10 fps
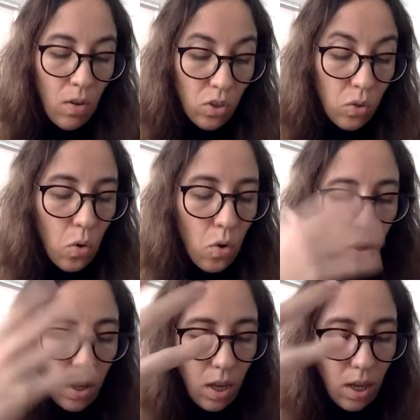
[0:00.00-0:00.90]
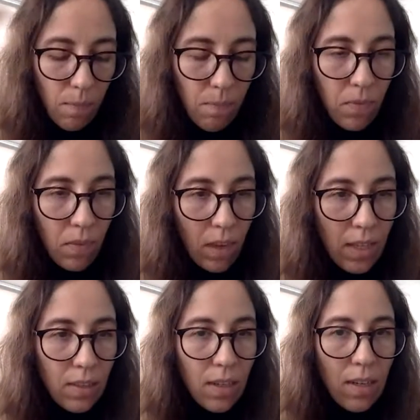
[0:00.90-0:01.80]
stroke
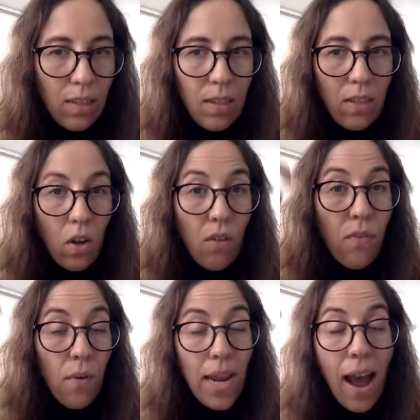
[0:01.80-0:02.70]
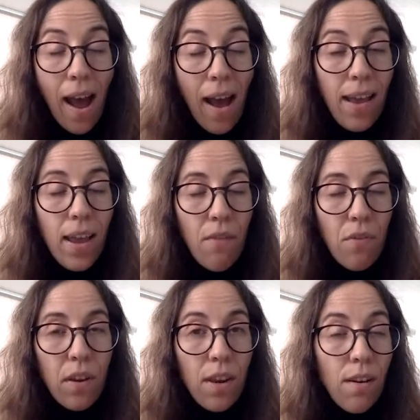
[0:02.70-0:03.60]
incidences are very high
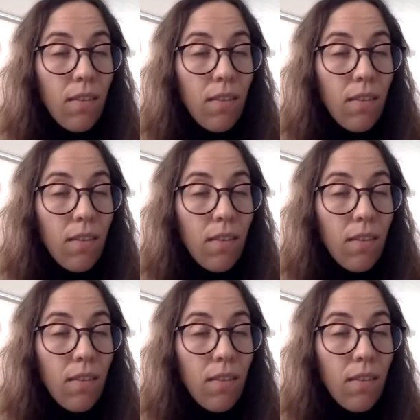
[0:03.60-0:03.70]
every year,